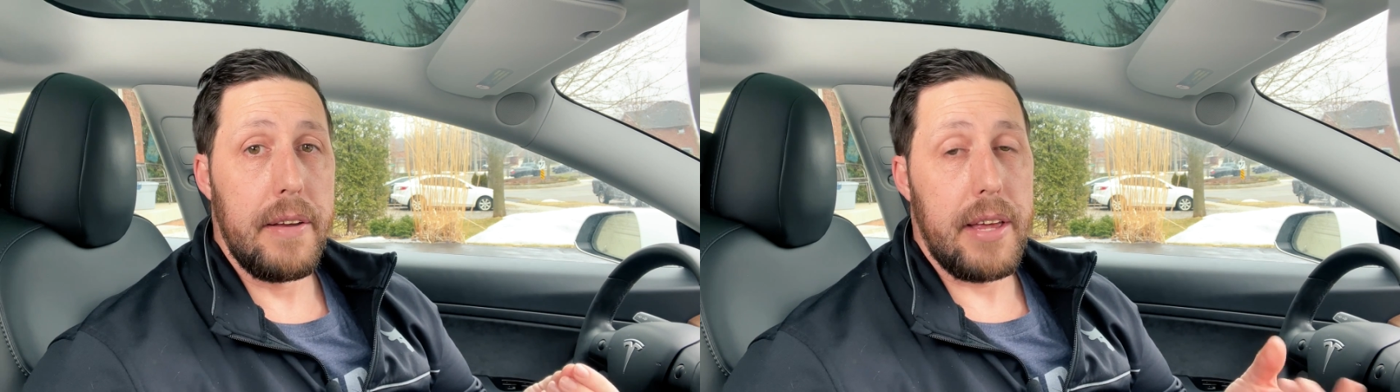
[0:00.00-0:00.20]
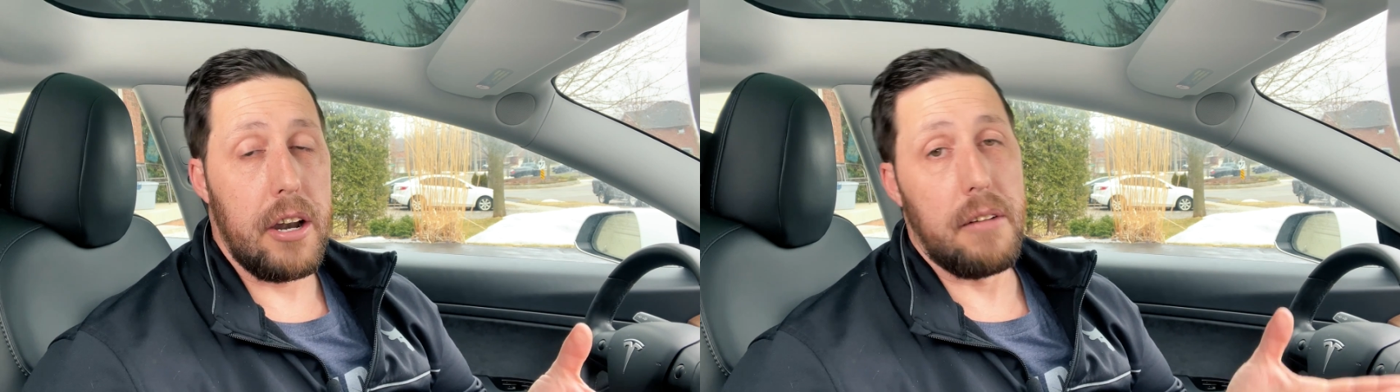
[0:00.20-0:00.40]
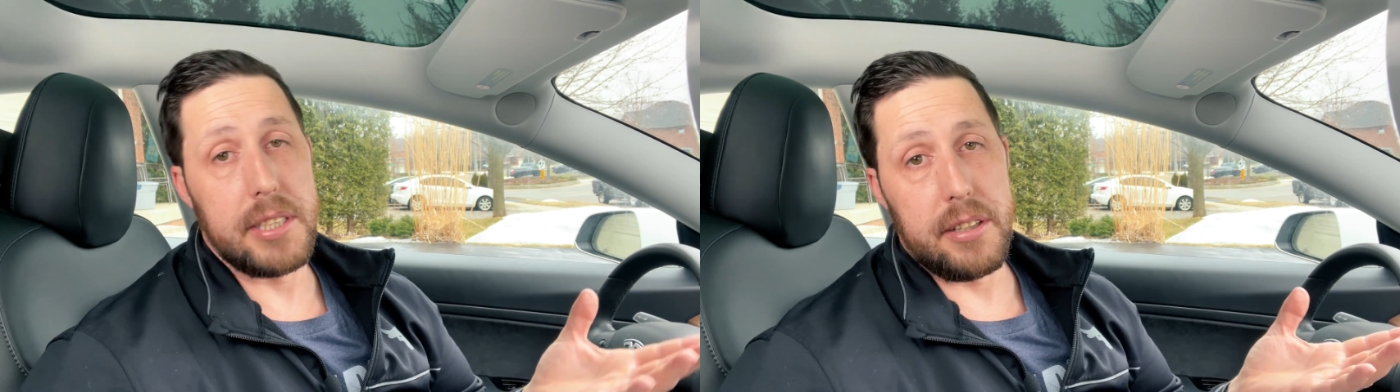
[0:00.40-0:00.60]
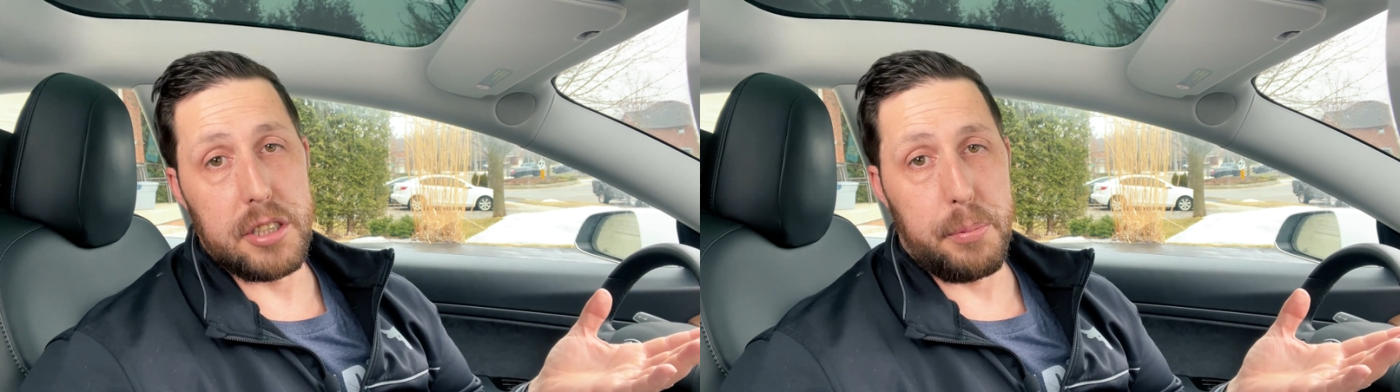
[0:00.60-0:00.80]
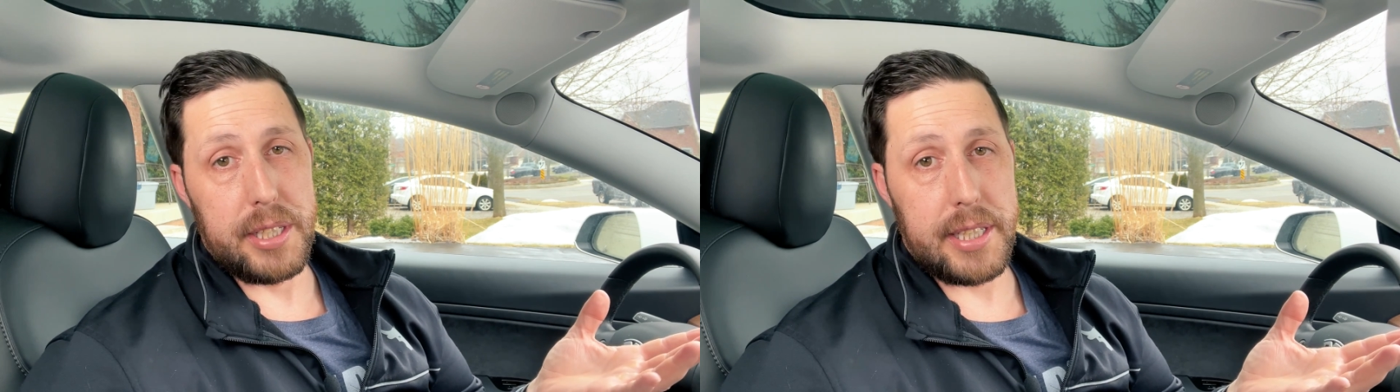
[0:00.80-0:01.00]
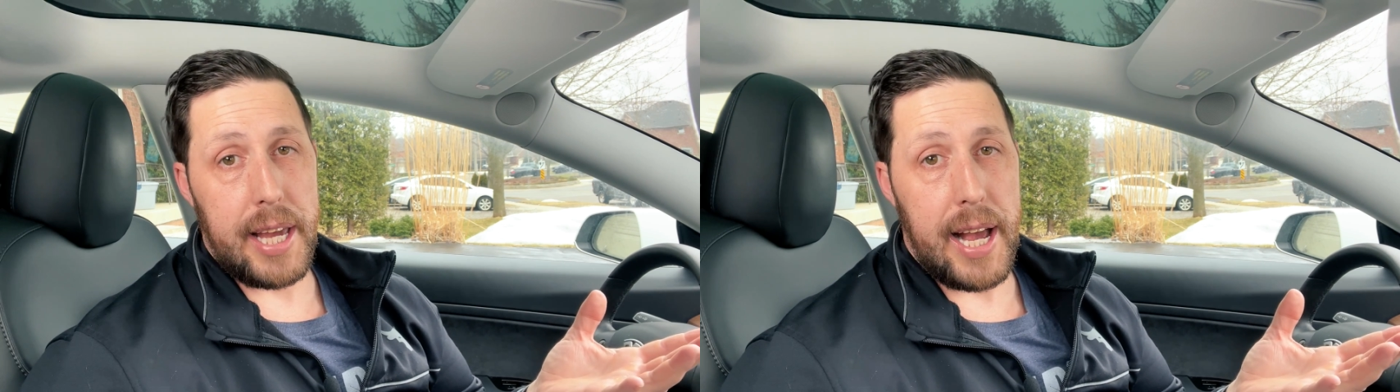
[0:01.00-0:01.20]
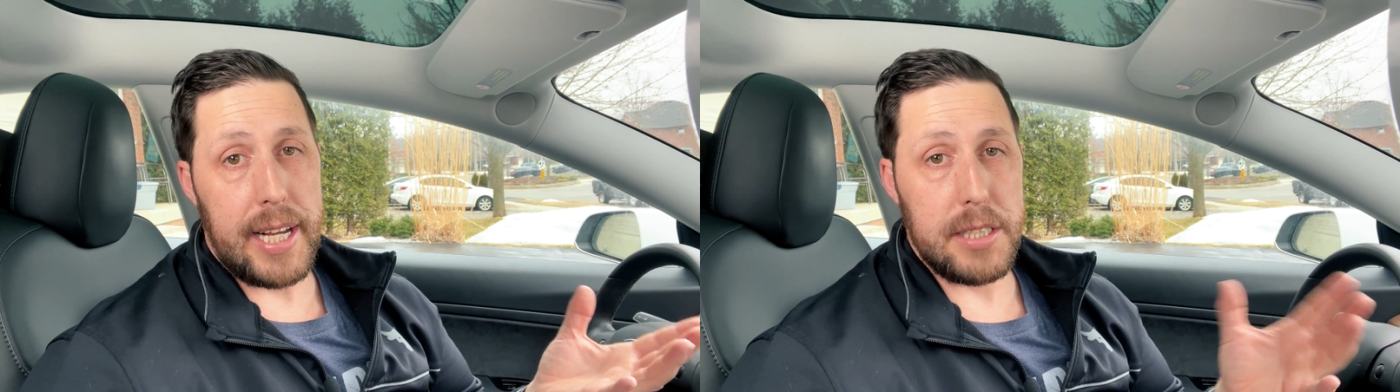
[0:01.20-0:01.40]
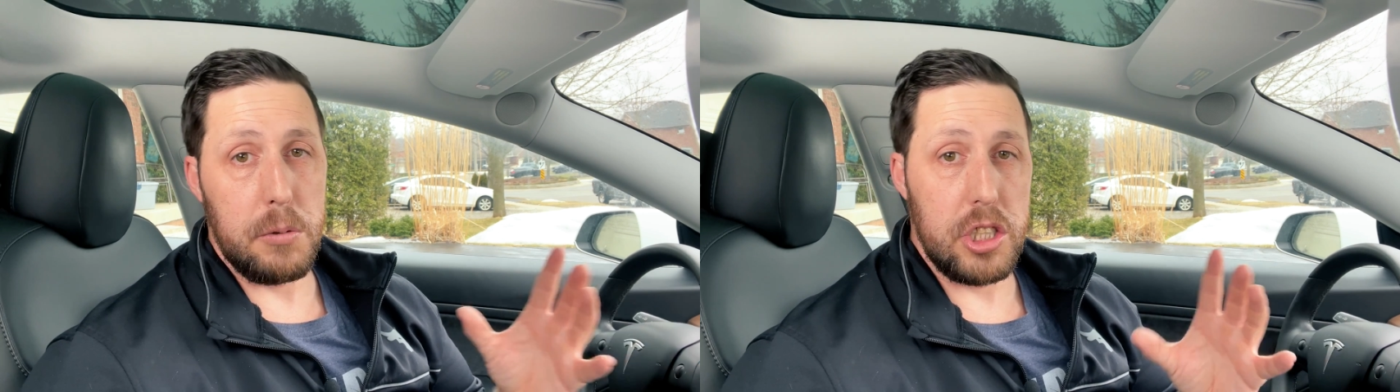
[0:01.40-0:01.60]
And obviously there's the price of
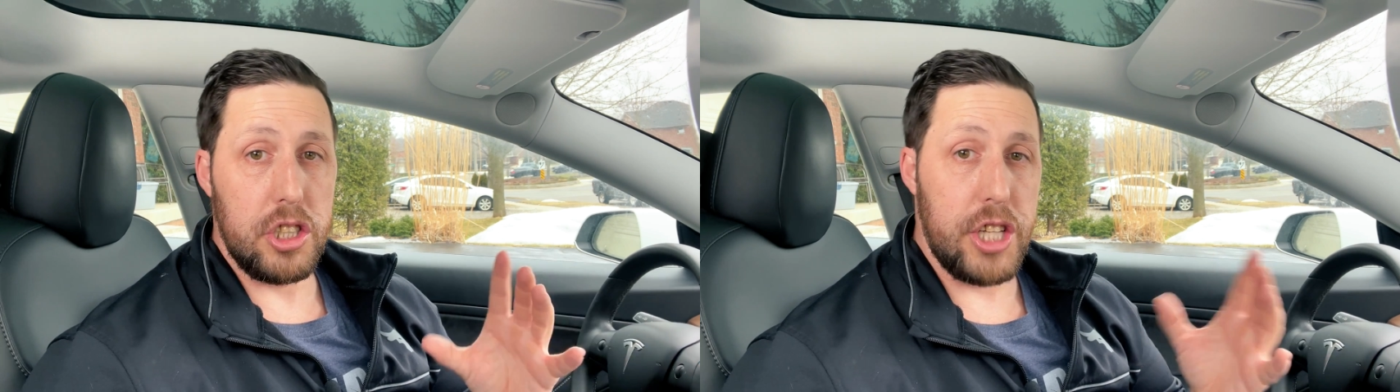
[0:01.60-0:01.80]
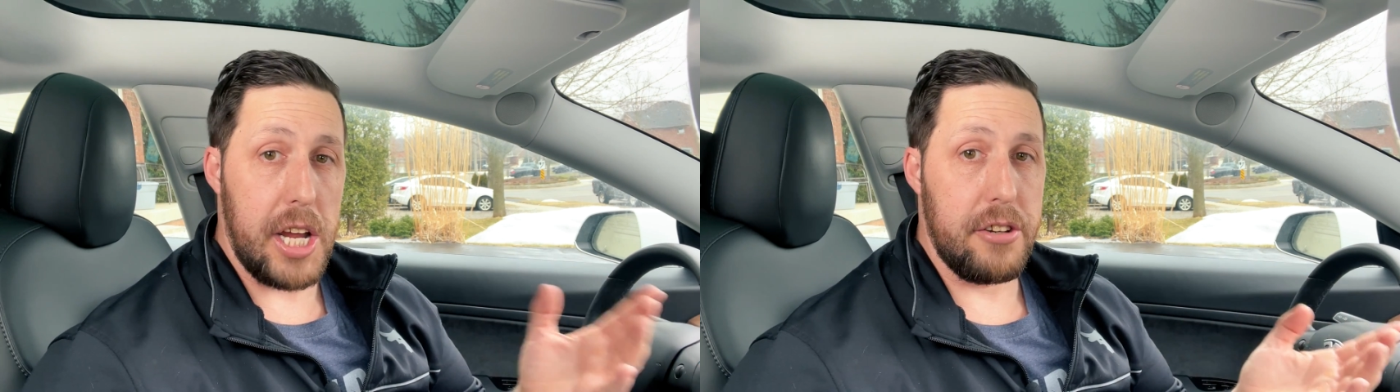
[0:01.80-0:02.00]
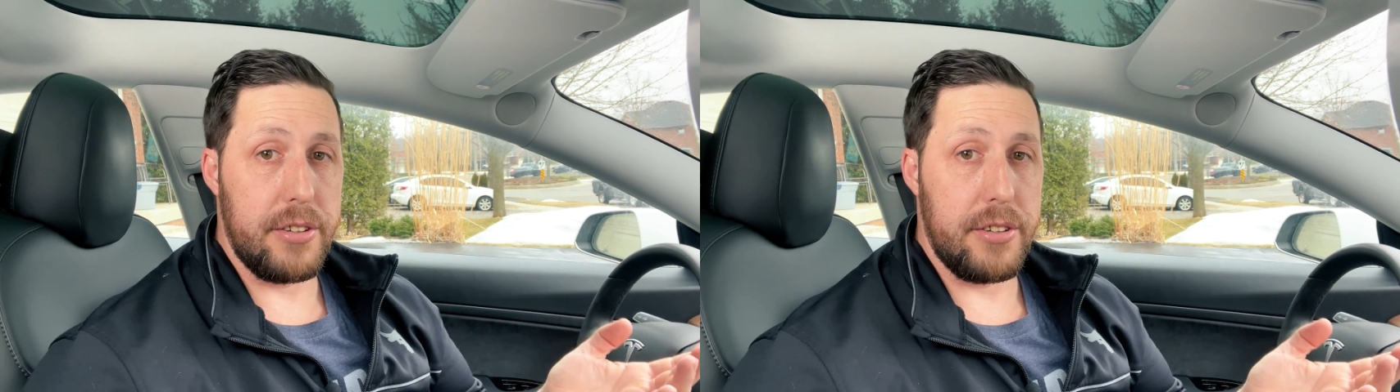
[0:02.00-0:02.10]
gas, which changes